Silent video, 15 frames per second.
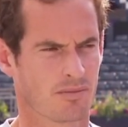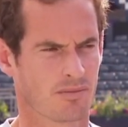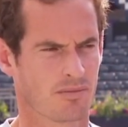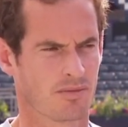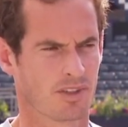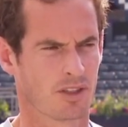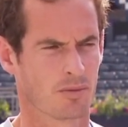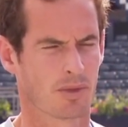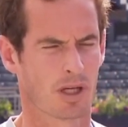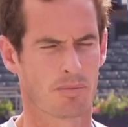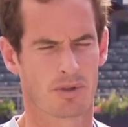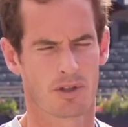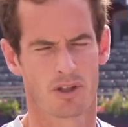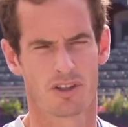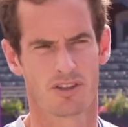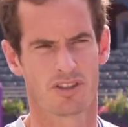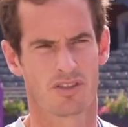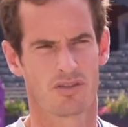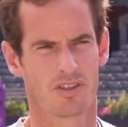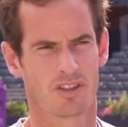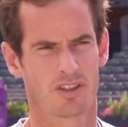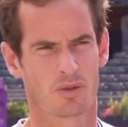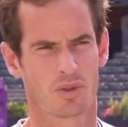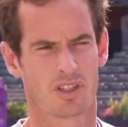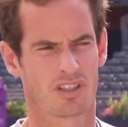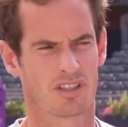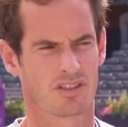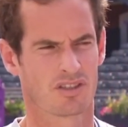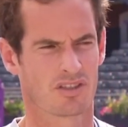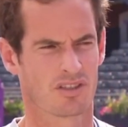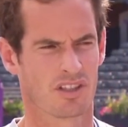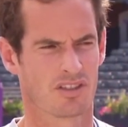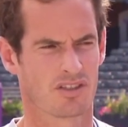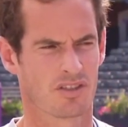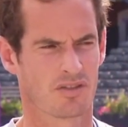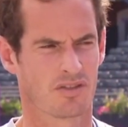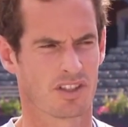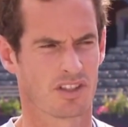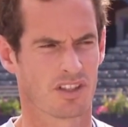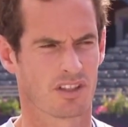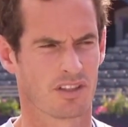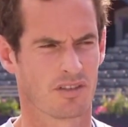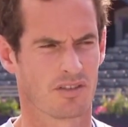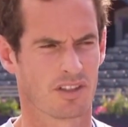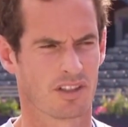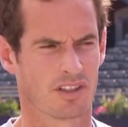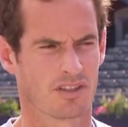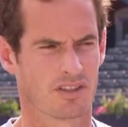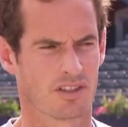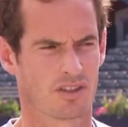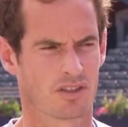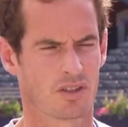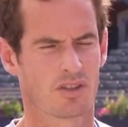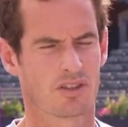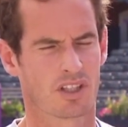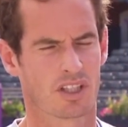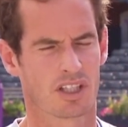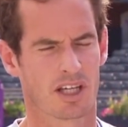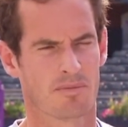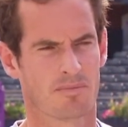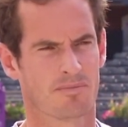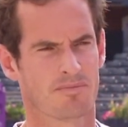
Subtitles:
you know, my priority for this week is to physically feel as good as I can.